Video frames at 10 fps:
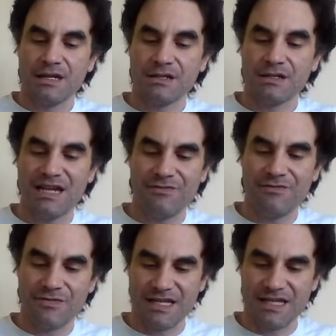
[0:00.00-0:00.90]

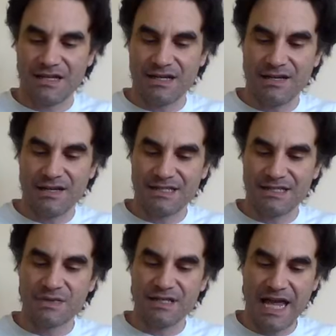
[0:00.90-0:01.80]
Gustavus Vasa, as
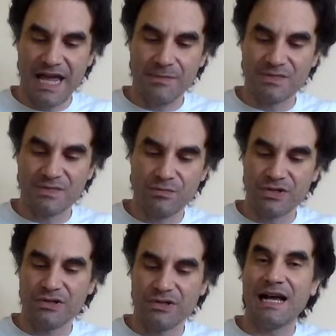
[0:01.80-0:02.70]
he was named,
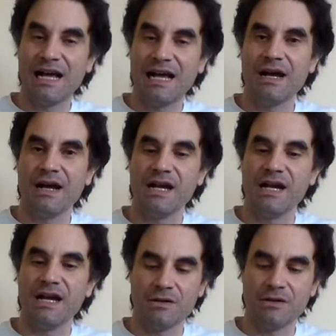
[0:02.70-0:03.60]
but Olaudah
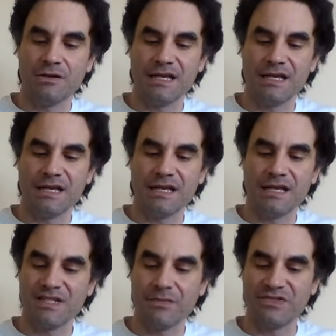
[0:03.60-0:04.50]
Equiano, as he
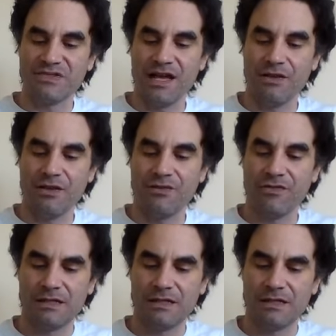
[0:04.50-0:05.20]
names himself,